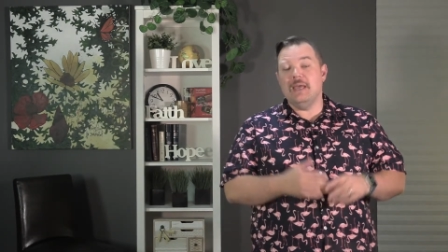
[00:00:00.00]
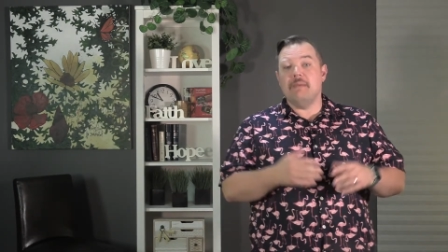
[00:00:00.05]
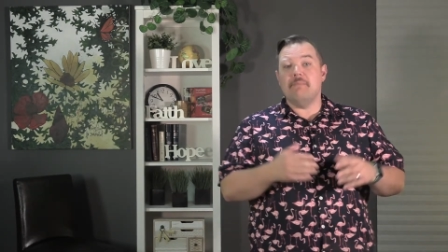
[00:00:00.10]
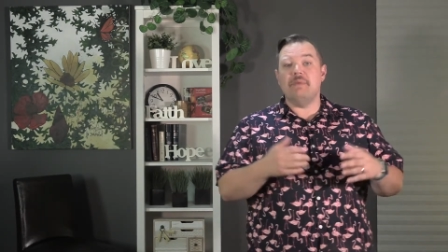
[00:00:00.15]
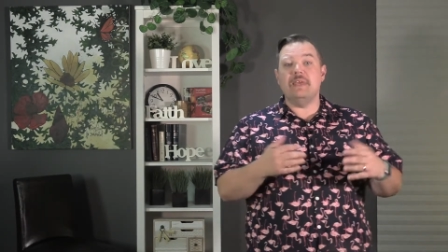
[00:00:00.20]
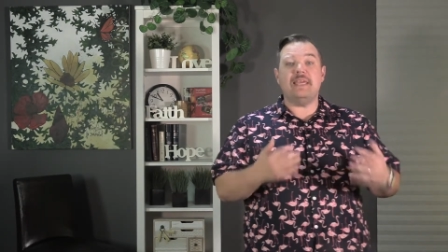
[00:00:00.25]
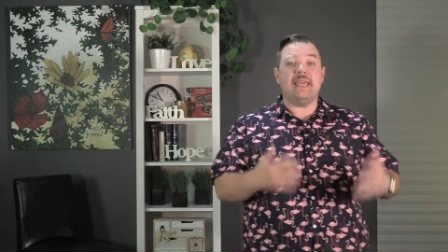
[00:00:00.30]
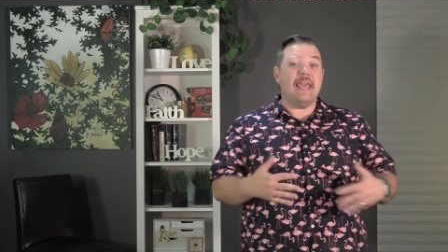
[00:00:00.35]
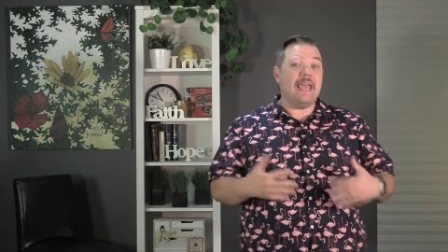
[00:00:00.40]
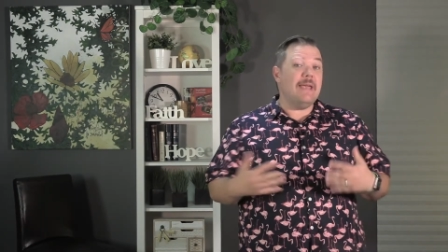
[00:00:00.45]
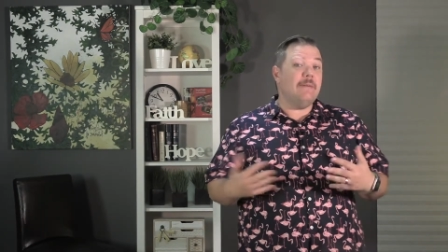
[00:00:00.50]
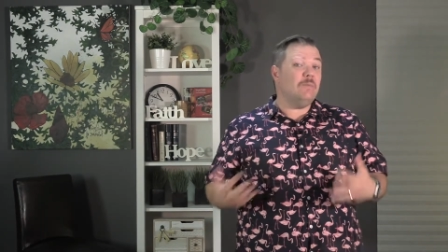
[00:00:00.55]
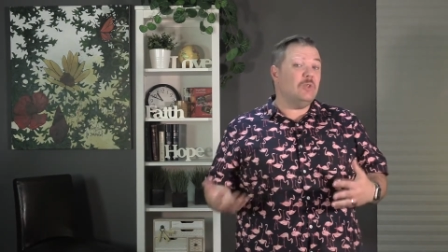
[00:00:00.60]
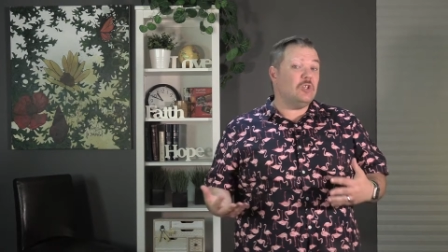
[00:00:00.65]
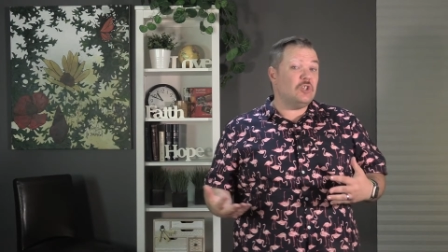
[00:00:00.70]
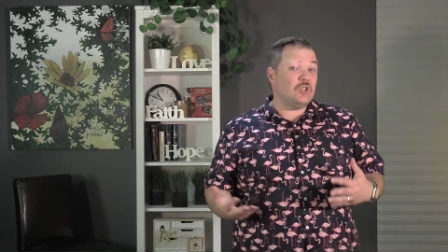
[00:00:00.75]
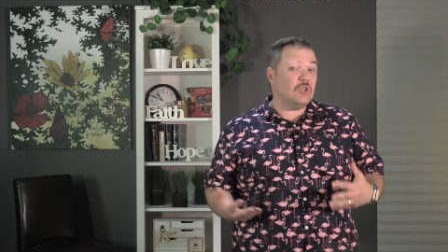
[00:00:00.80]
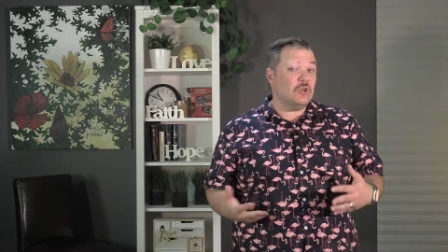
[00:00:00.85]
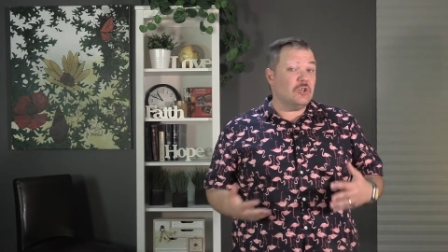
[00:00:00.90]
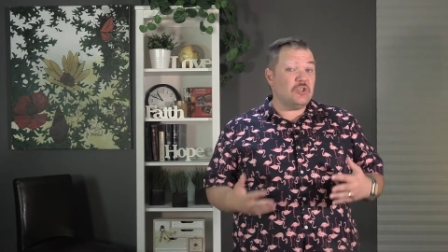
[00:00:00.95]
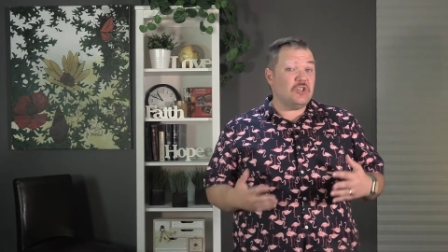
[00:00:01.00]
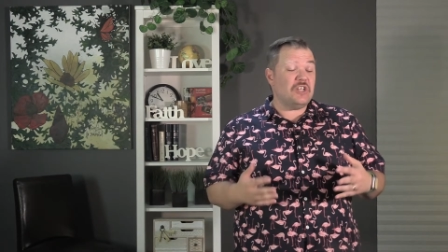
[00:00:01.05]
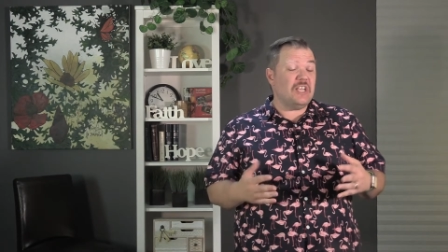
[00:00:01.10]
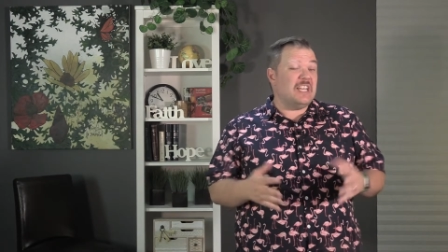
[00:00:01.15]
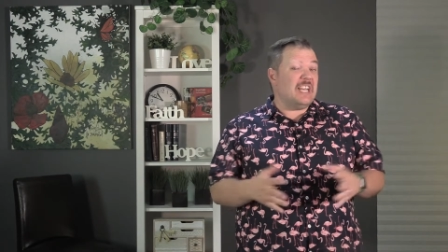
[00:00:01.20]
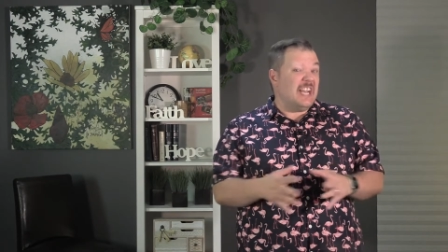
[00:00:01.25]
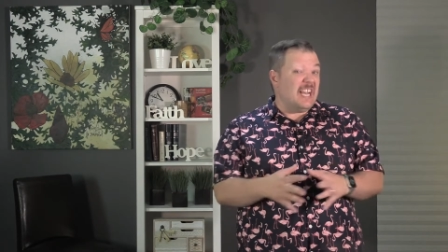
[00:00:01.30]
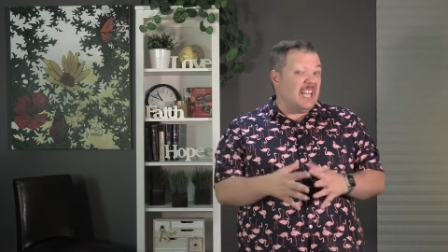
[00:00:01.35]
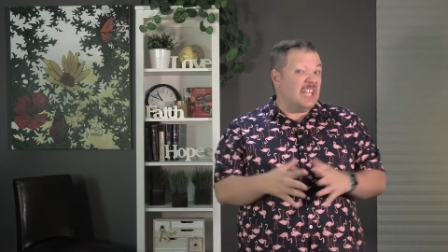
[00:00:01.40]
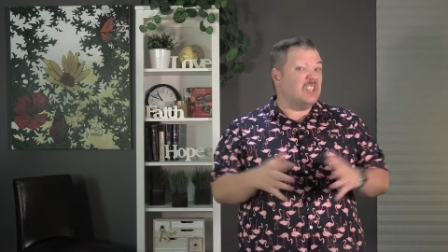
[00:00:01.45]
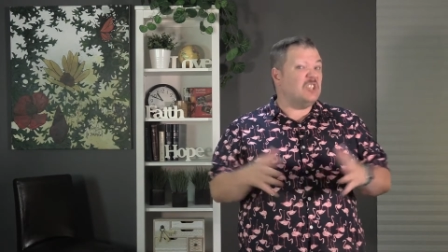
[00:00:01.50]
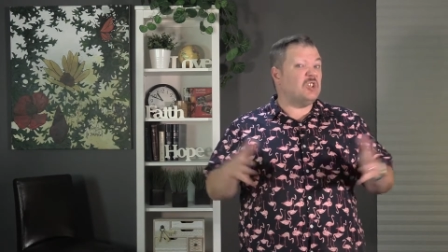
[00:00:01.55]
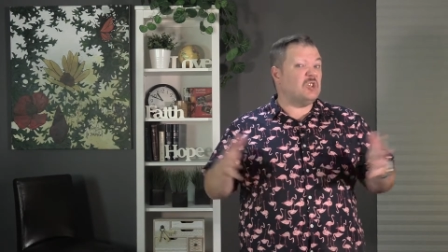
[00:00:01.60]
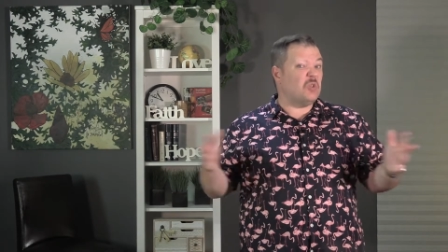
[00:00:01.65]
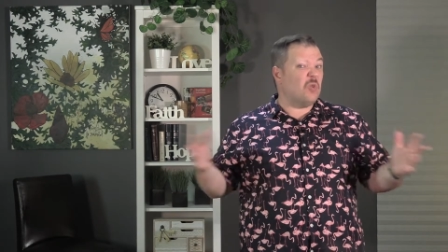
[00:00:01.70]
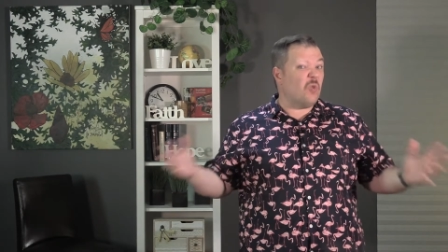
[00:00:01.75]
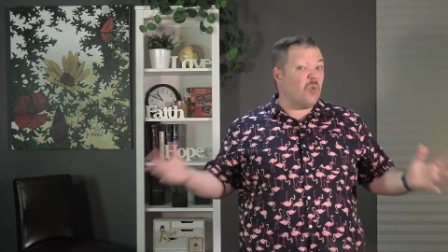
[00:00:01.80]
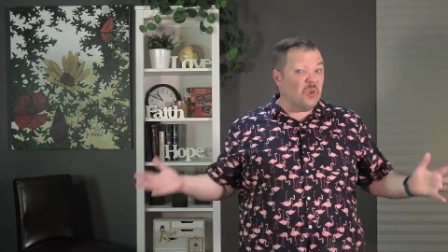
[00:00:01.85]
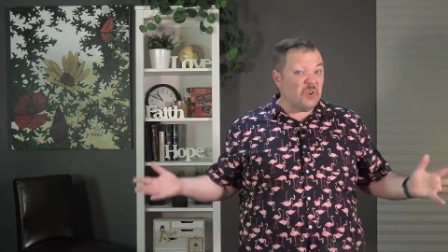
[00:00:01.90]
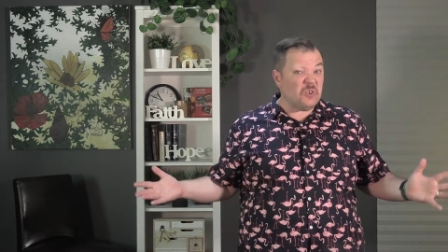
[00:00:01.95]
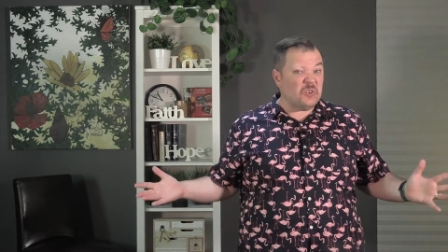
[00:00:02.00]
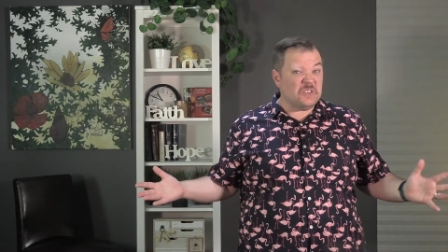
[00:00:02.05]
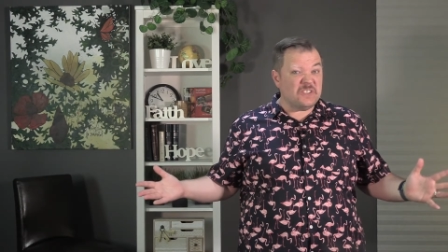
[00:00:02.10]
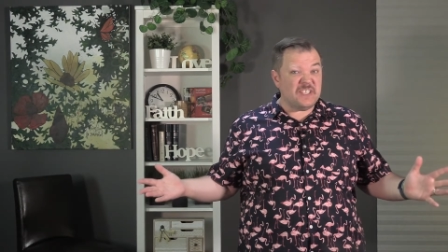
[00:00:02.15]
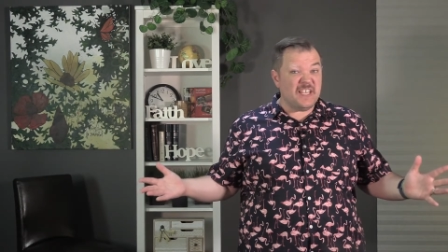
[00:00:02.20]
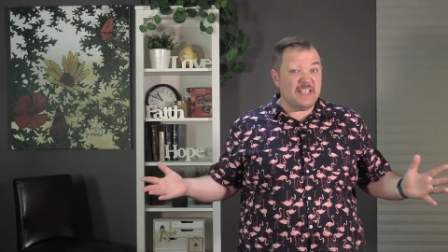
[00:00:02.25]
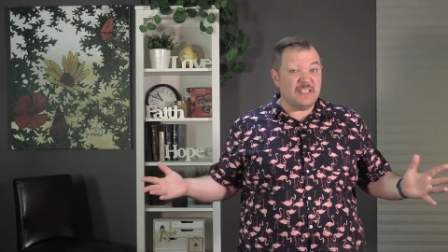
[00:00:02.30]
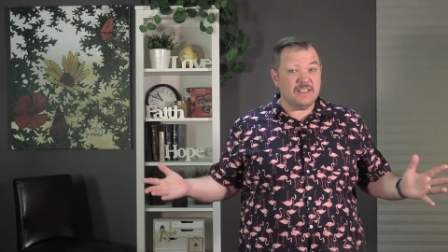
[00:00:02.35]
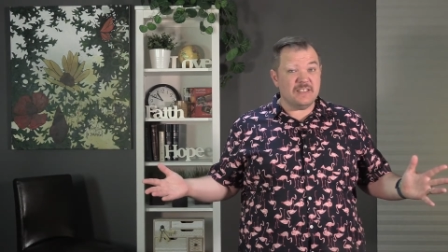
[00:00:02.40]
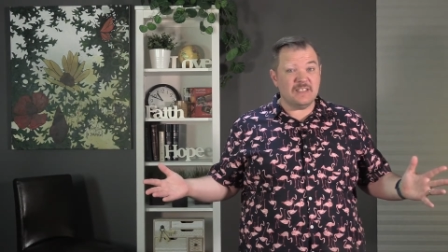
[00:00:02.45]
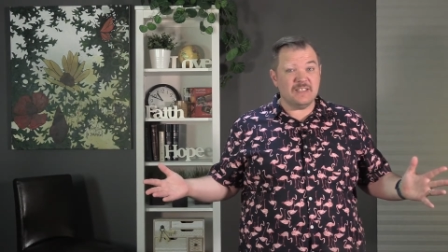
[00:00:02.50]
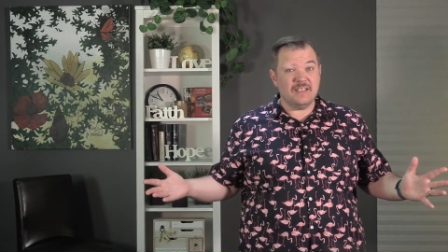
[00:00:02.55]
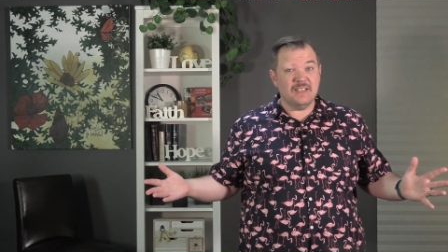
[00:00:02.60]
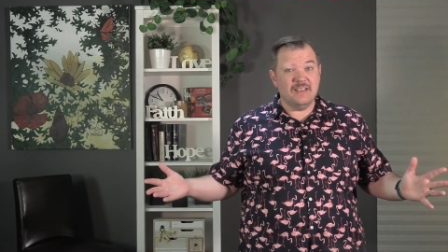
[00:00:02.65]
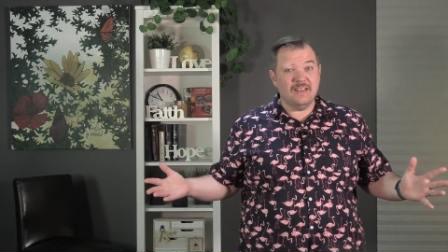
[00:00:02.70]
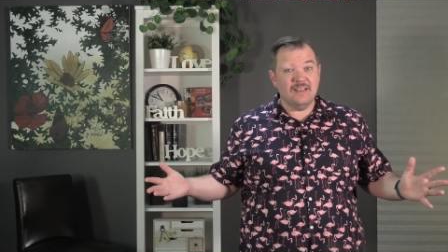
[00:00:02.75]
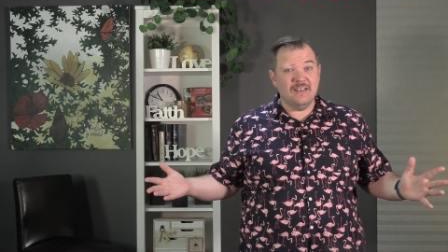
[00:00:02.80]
became the church in a historical sense,